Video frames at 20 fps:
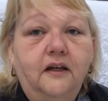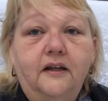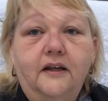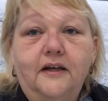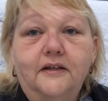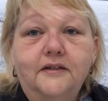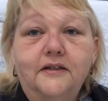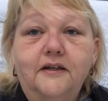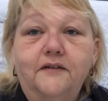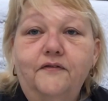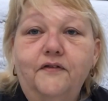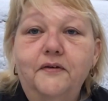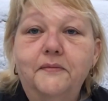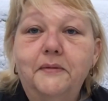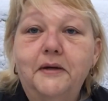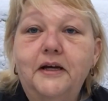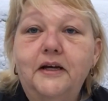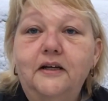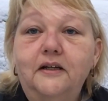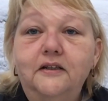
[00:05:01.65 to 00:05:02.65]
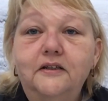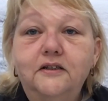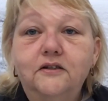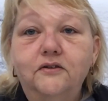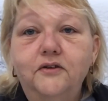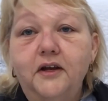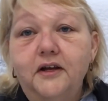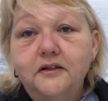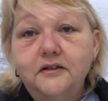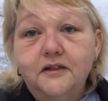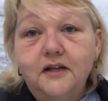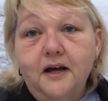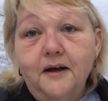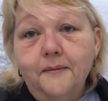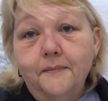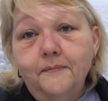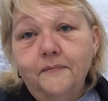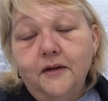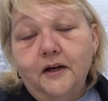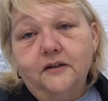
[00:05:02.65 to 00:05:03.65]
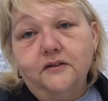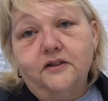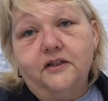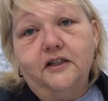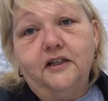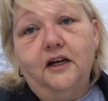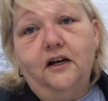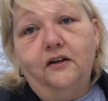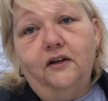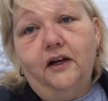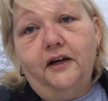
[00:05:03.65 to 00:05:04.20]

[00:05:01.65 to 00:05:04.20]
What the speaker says: That's it for me, and until next time, I'll see y'all